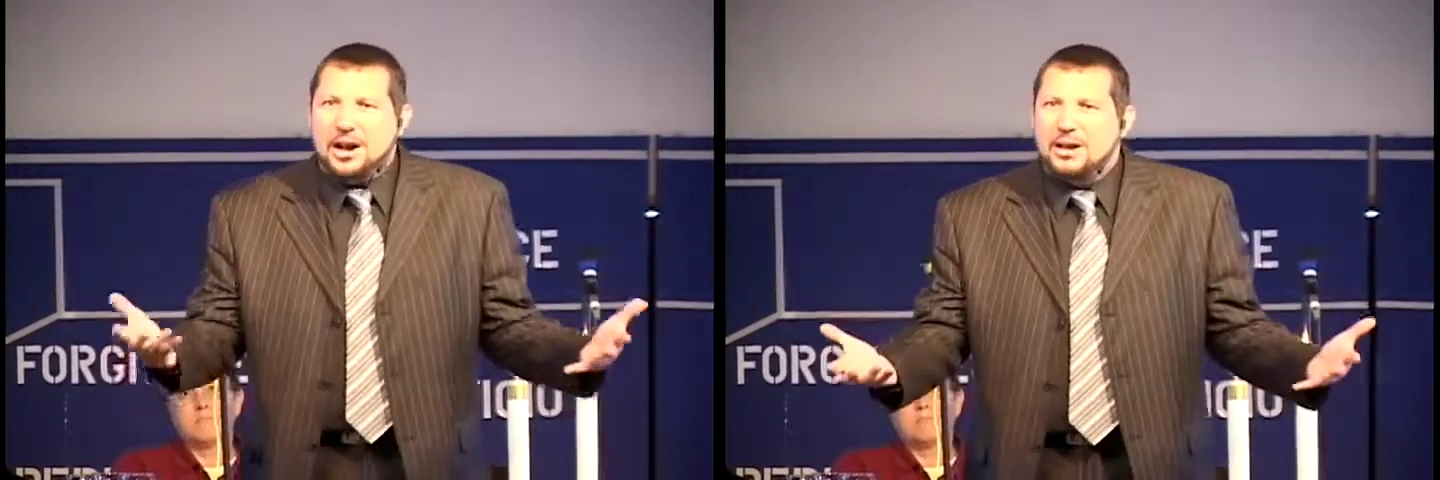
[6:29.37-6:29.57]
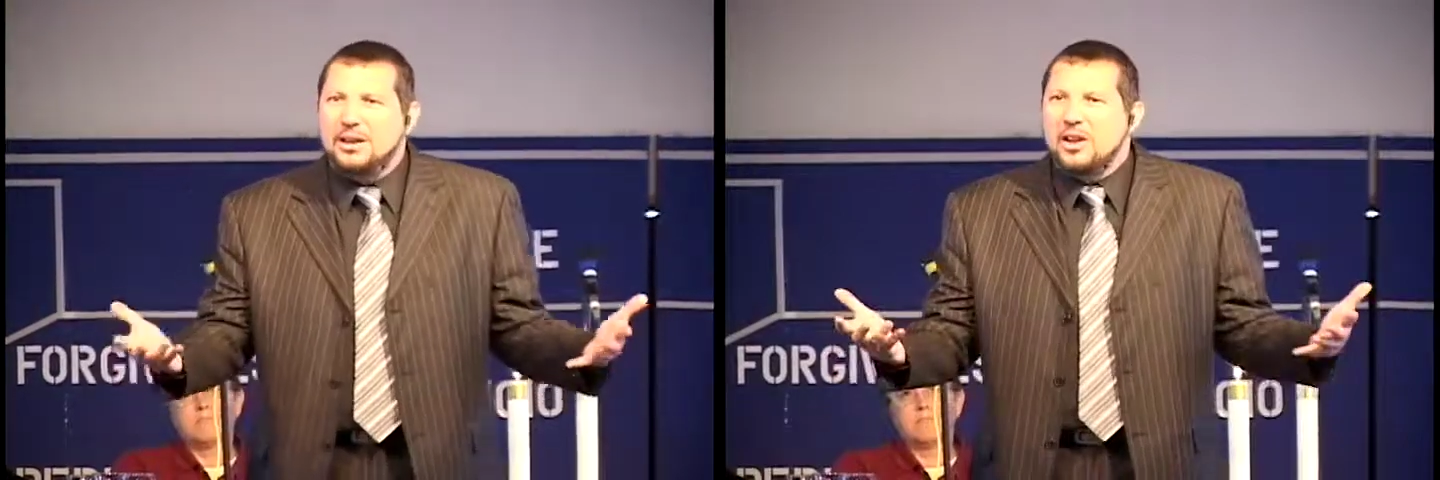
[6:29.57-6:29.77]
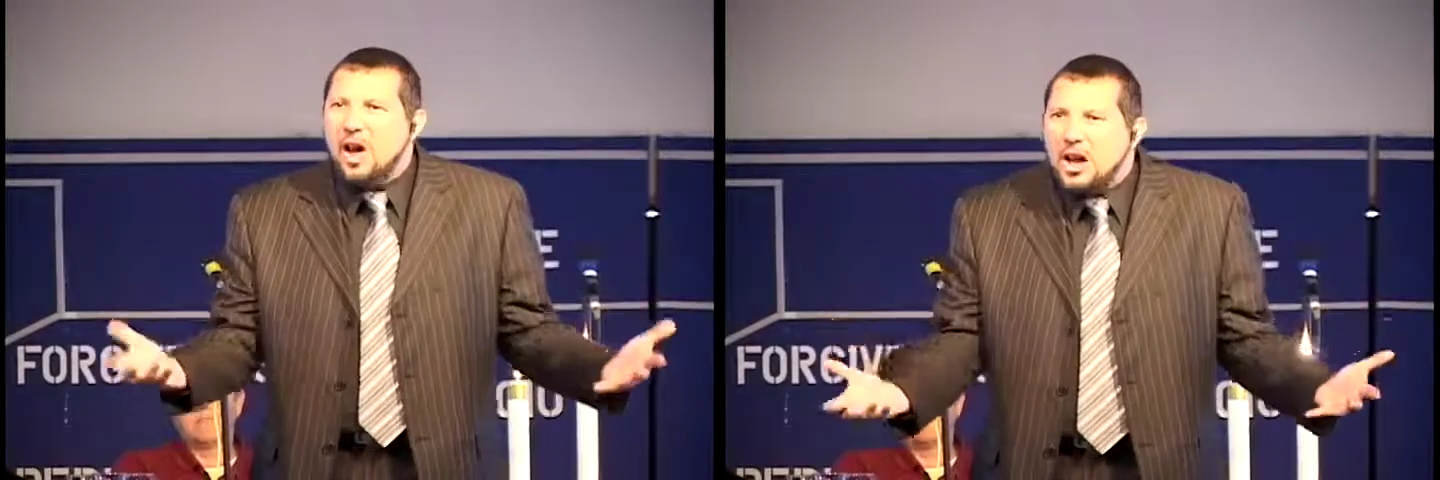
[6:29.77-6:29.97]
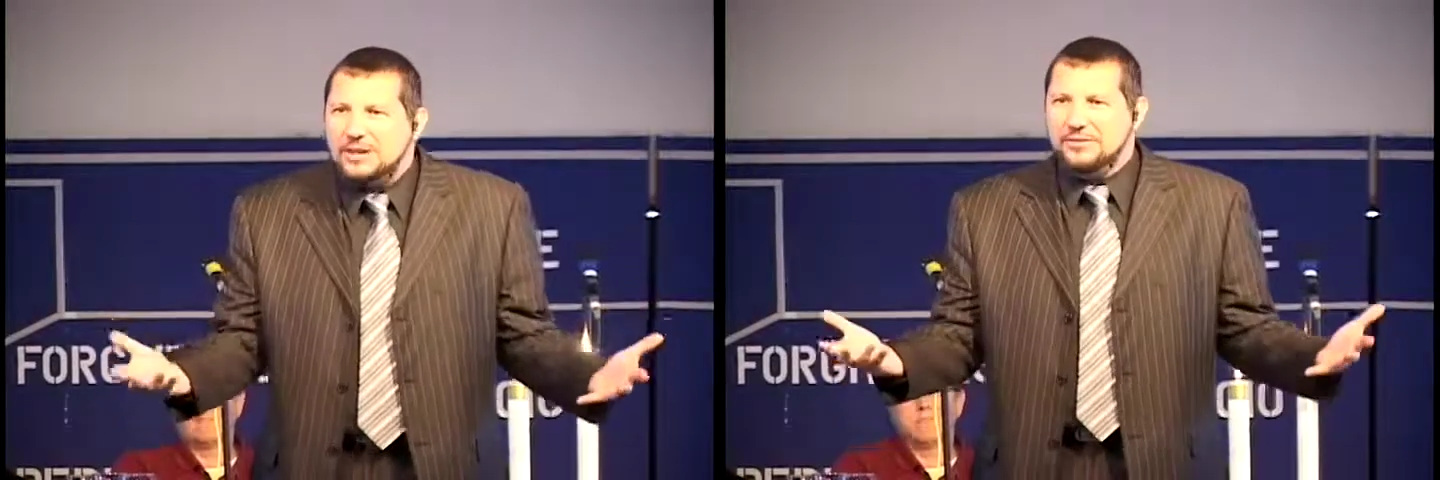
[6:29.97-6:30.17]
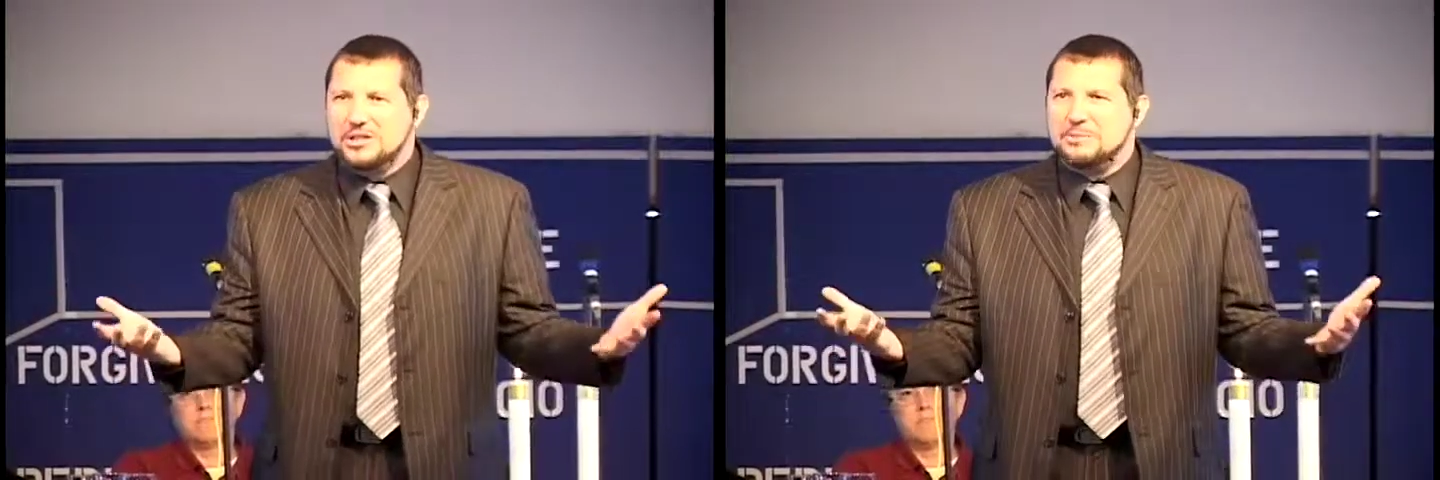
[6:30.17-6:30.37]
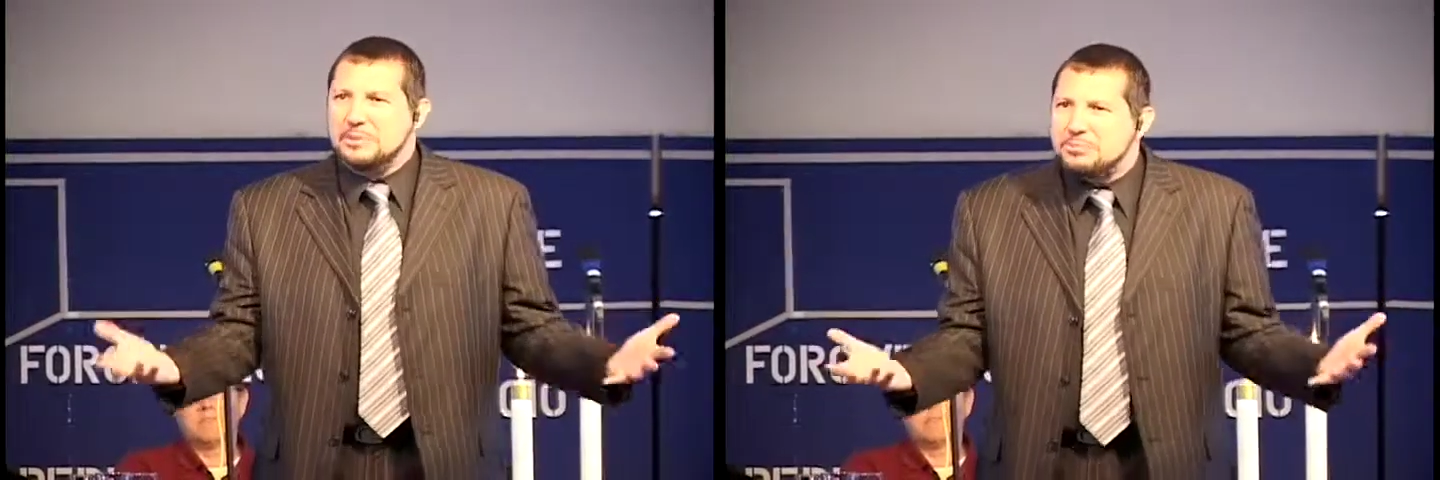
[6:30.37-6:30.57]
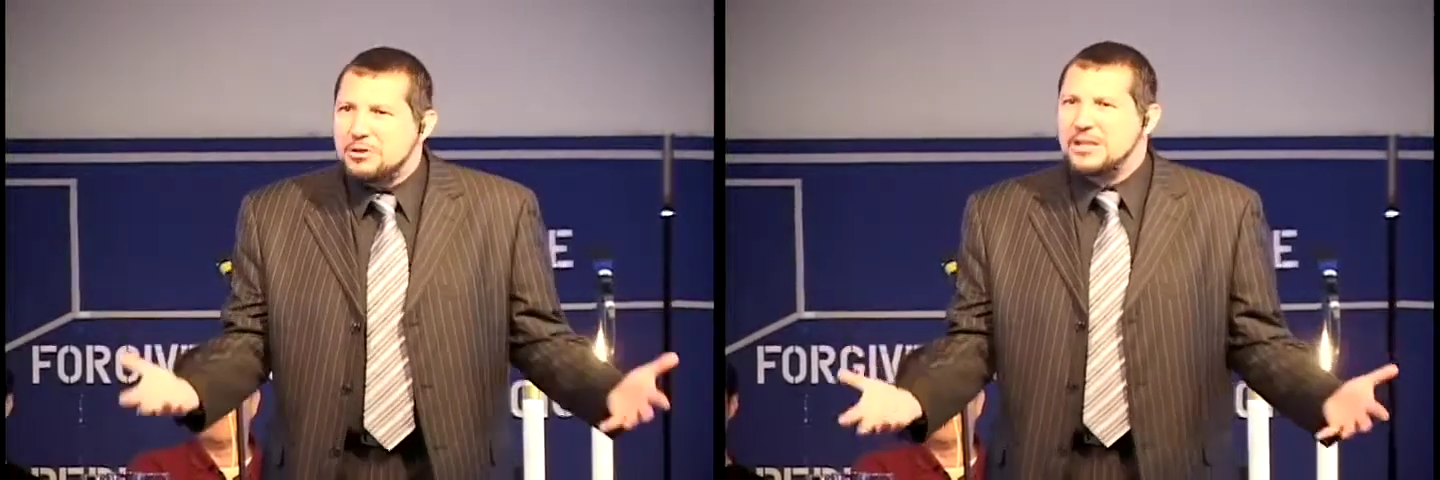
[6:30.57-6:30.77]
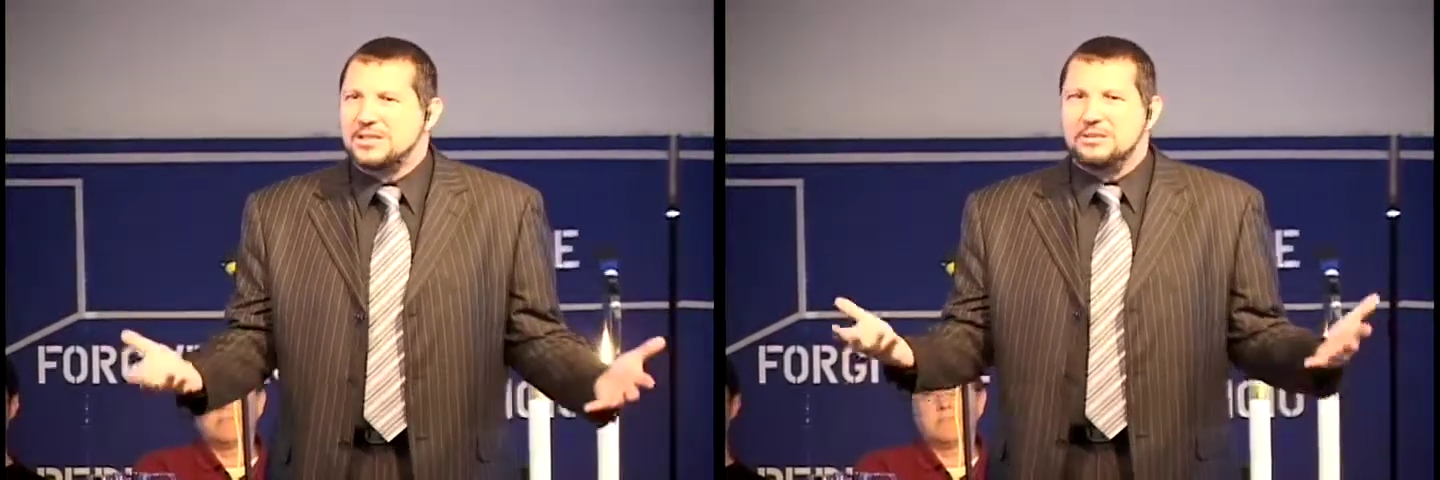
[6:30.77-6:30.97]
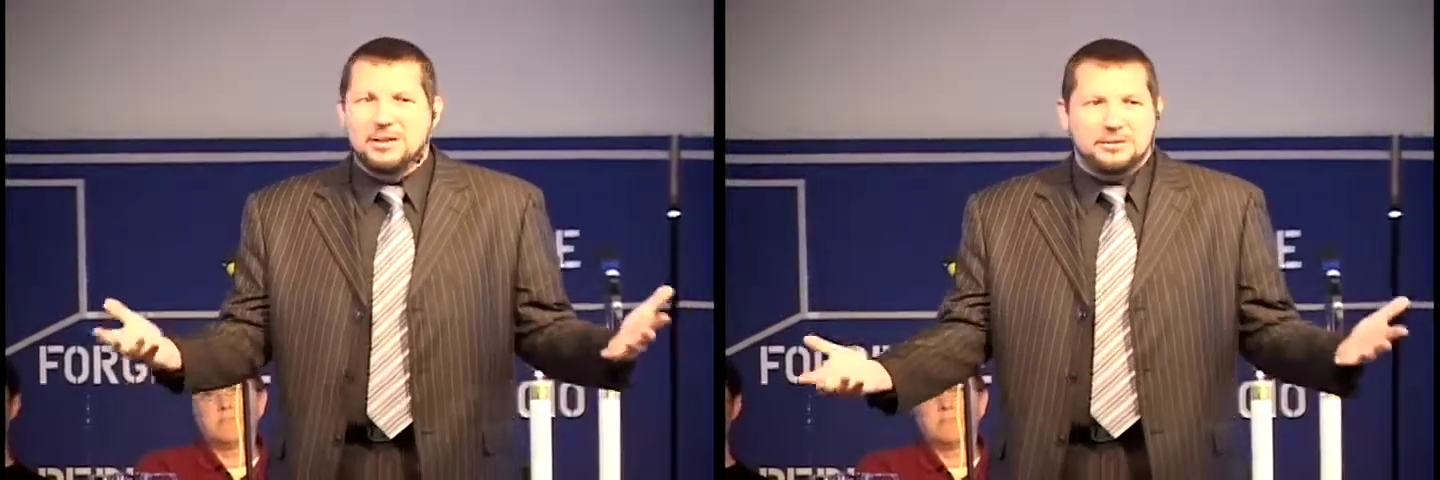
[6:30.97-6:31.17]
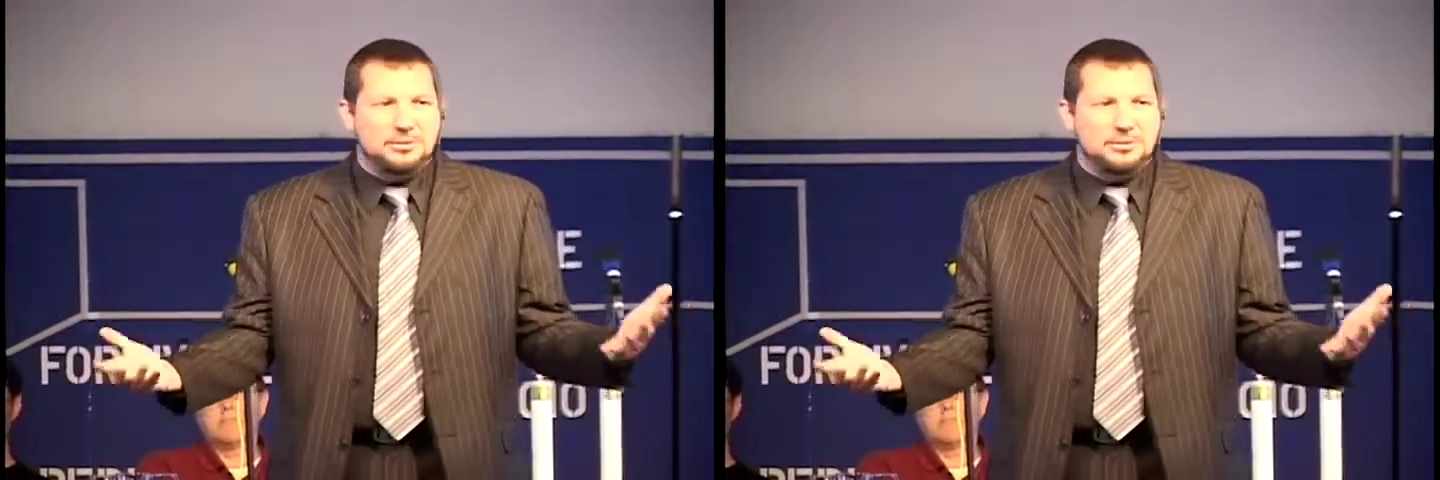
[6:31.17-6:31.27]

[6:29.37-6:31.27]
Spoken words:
our lives to be present